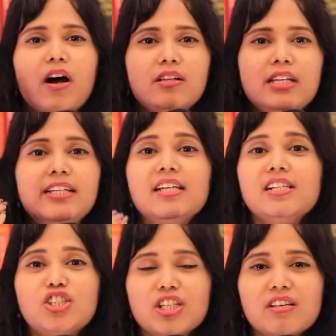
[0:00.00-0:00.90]
little
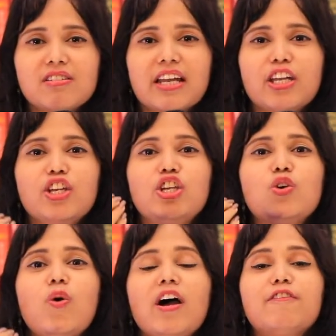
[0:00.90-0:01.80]
children,
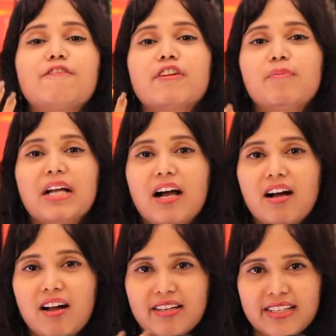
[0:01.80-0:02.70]
you are from God.